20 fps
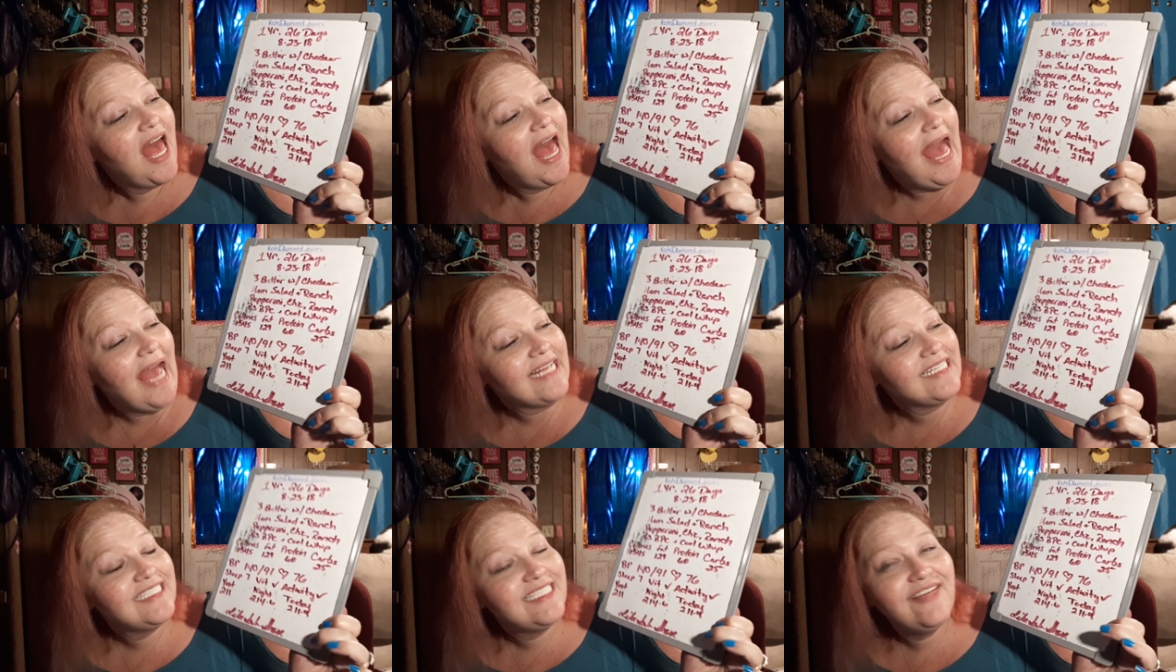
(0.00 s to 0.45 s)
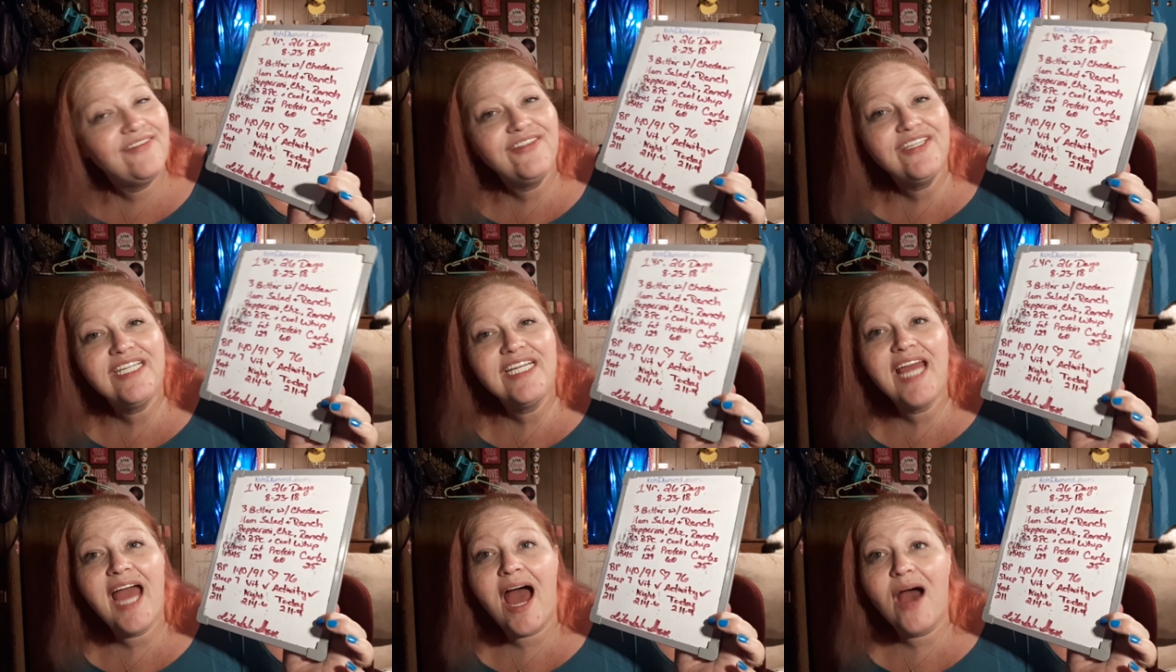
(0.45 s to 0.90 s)

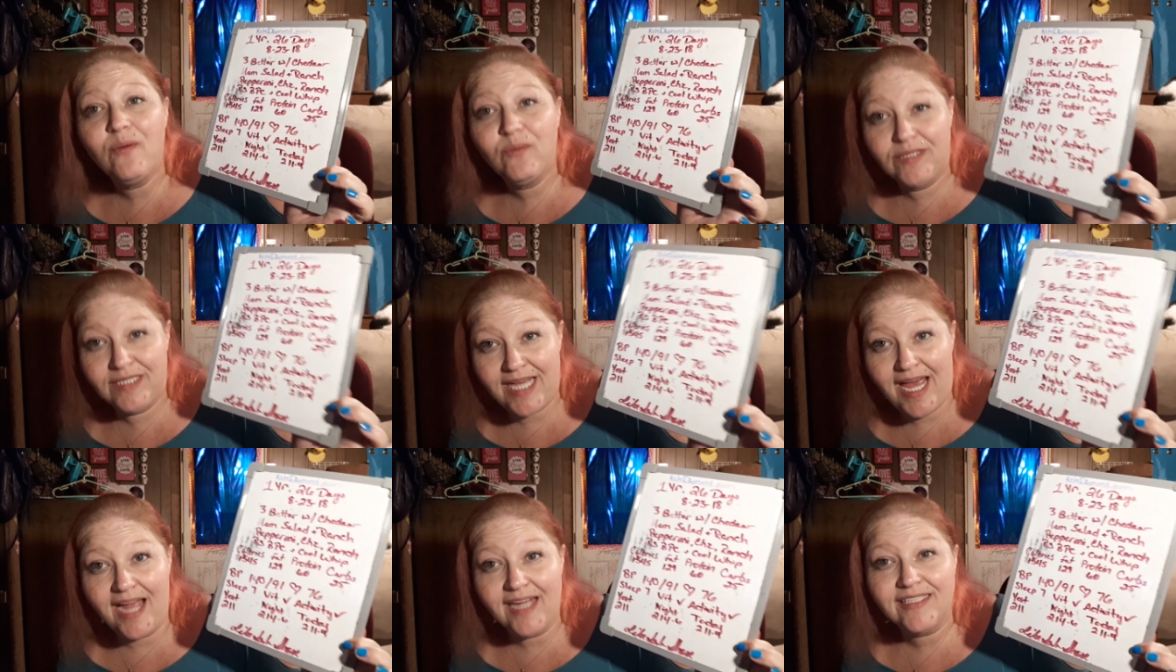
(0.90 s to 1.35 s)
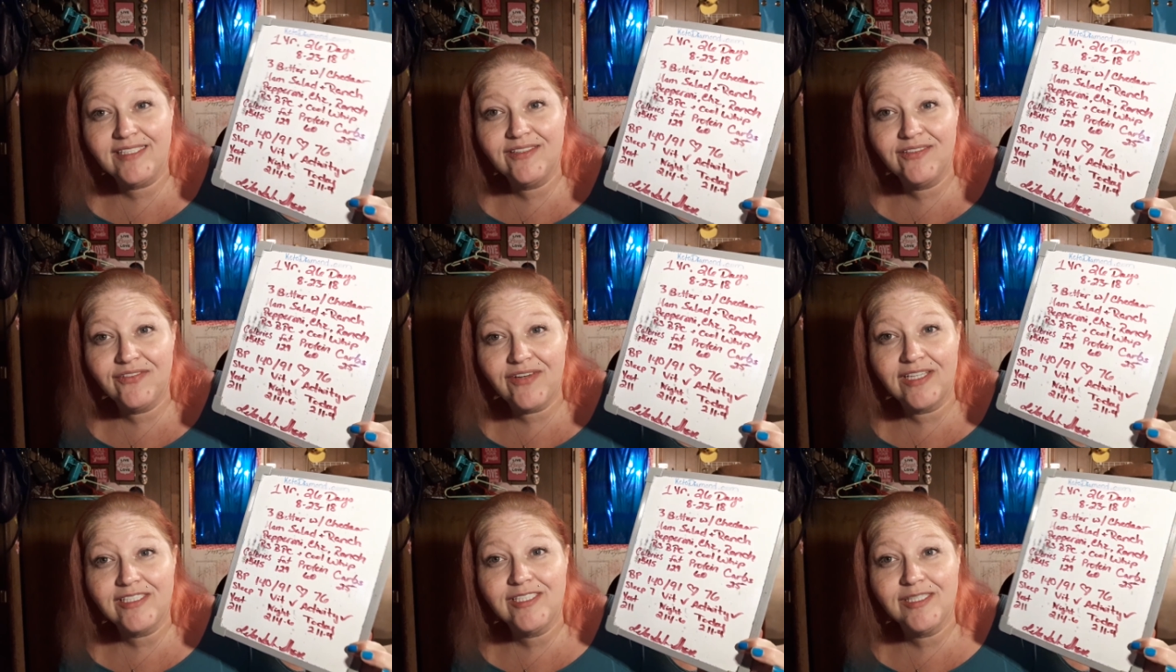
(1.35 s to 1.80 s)
Activity, I was
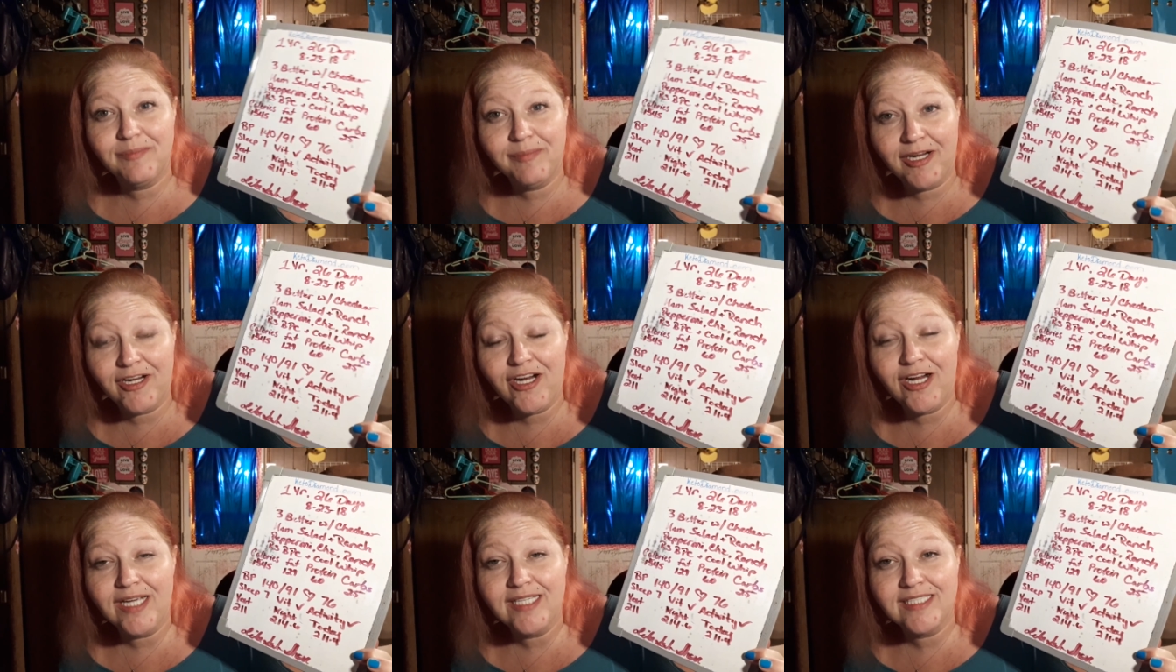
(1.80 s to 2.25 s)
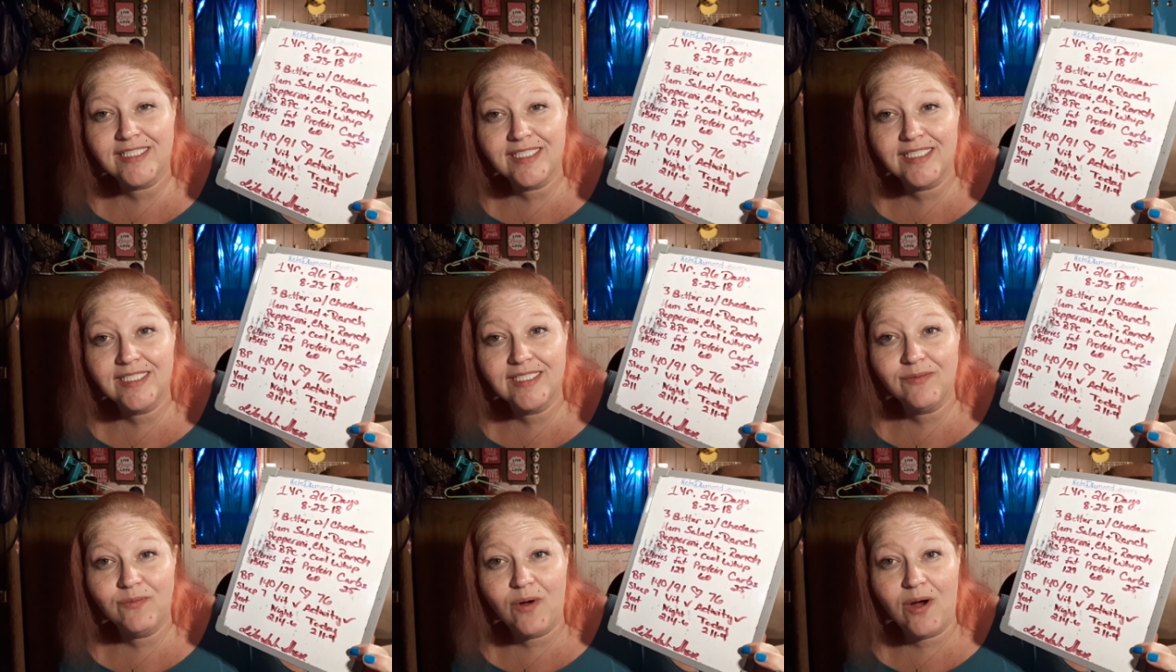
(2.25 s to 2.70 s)
active. I took my
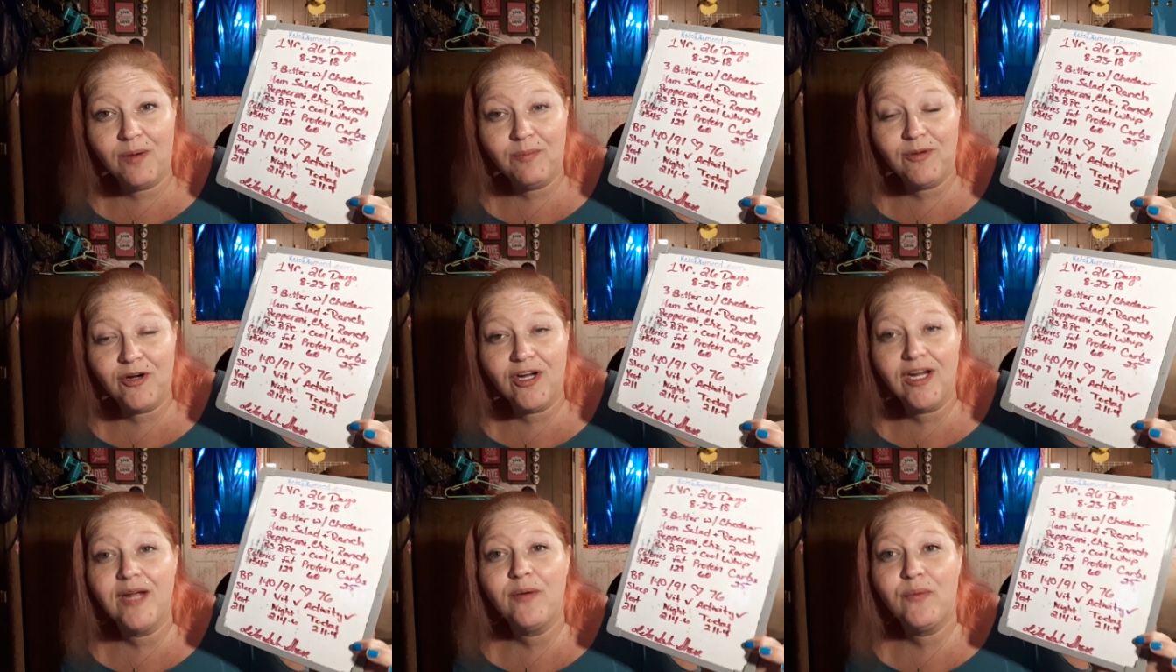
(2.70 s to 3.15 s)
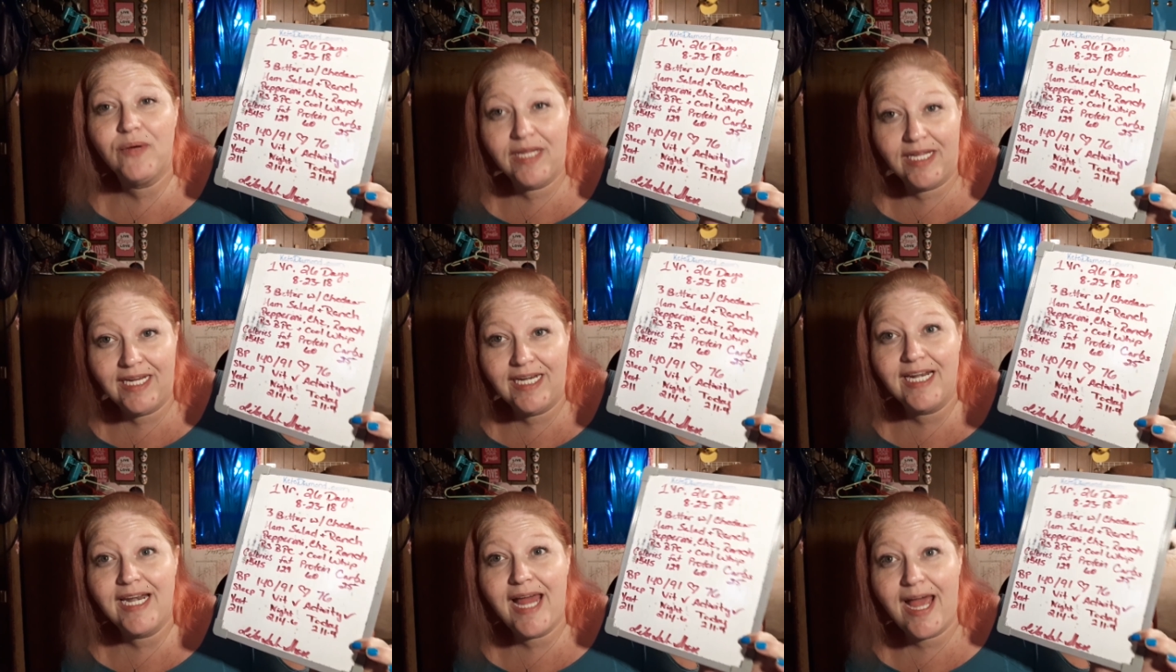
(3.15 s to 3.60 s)
grandson to Walmart and went
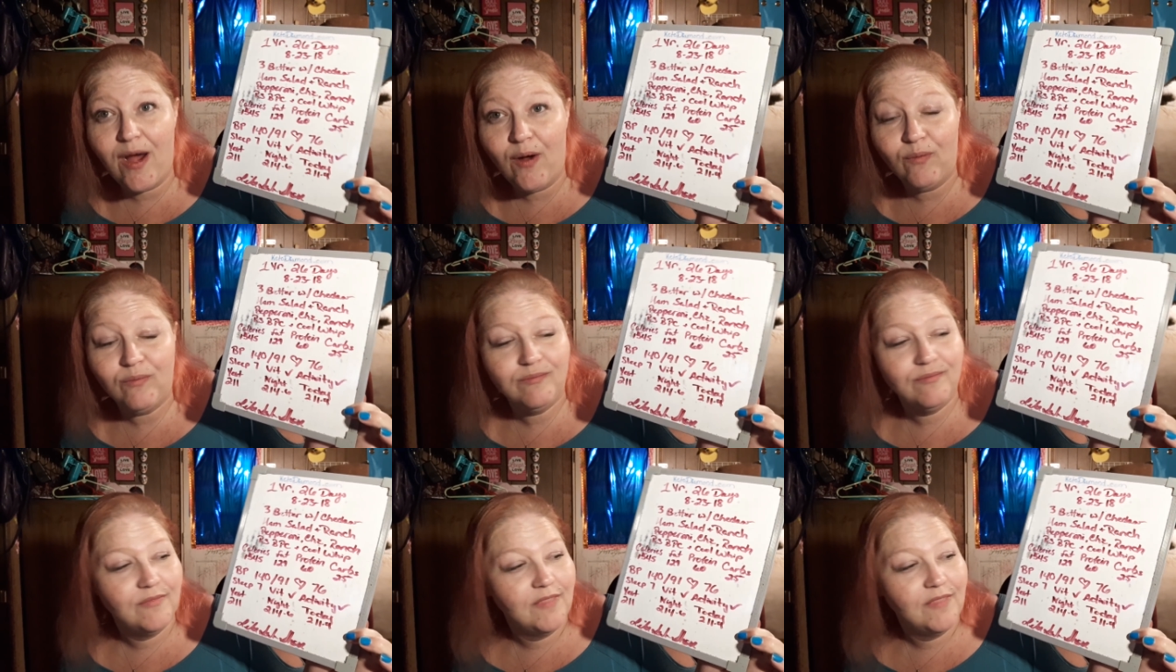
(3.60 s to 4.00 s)
in and out